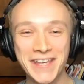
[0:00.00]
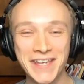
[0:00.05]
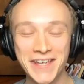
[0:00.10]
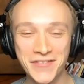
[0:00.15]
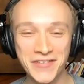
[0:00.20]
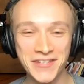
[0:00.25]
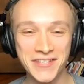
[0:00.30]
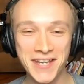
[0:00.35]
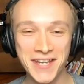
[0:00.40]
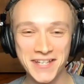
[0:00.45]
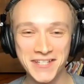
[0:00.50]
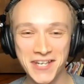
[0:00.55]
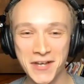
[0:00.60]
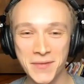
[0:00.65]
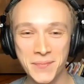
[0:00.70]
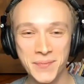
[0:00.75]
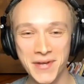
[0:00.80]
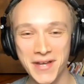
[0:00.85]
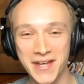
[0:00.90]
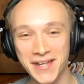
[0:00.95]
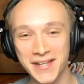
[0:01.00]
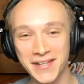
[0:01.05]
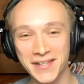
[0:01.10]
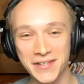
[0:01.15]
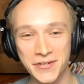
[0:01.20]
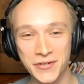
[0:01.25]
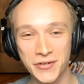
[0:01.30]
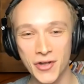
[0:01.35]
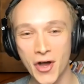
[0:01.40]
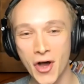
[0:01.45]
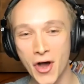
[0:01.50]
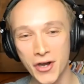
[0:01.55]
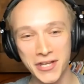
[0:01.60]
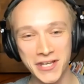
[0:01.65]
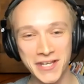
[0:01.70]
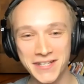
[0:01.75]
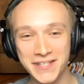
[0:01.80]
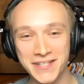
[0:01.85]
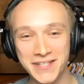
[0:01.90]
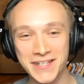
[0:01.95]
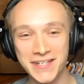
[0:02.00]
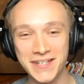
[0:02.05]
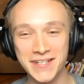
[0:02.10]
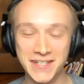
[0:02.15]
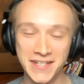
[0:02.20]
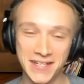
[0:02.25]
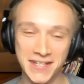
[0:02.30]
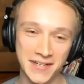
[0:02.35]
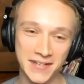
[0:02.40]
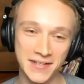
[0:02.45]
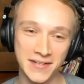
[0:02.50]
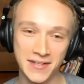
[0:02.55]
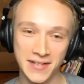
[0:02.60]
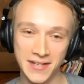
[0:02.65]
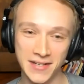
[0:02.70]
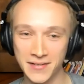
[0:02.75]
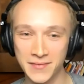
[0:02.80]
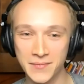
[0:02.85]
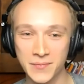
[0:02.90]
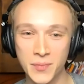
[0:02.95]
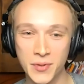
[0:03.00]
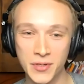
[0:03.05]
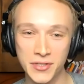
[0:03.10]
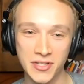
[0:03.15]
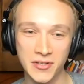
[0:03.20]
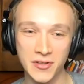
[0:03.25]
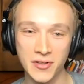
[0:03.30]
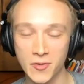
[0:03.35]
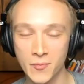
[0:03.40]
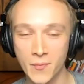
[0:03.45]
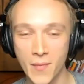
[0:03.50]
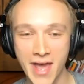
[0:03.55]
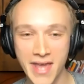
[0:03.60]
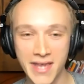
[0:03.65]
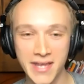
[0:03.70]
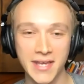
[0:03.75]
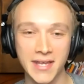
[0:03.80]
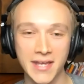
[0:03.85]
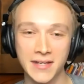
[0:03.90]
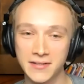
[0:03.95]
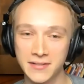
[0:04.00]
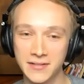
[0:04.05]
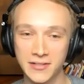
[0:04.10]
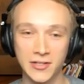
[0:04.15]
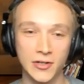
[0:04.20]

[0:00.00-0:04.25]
He even sets up uh, little audiences and and puts a little mic at